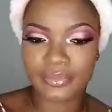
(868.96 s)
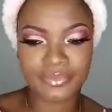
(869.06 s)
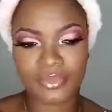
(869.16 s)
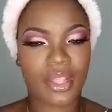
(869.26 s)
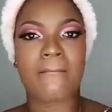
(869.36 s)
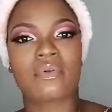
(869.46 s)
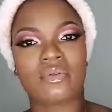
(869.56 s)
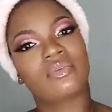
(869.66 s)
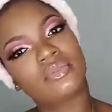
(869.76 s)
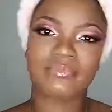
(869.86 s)
I'm setting my
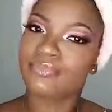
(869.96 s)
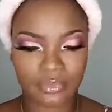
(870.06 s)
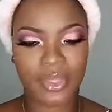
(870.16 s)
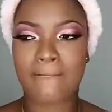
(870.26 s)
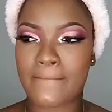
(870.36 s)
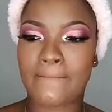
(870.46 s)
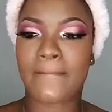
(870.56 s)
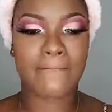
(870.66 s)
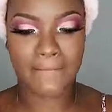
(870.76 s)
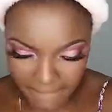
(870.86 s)
face once more with
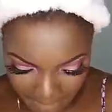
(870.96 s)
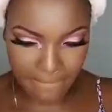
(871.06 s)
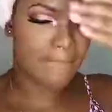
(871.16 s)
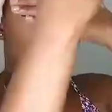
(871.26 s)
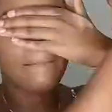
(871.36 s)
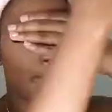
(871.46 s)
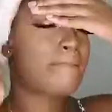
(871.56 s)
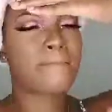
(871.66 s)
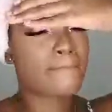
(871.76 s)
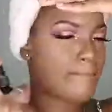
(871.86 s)
my NYX matte finish
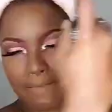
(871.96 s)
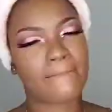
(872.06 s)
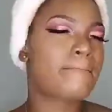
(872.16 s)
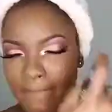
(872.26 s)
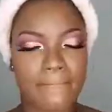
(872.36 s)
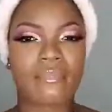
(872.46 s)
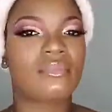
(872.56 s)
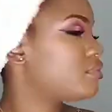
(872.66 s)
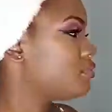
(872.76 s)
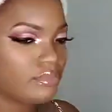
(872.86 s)
spray
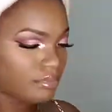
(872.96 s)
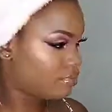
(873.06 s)
and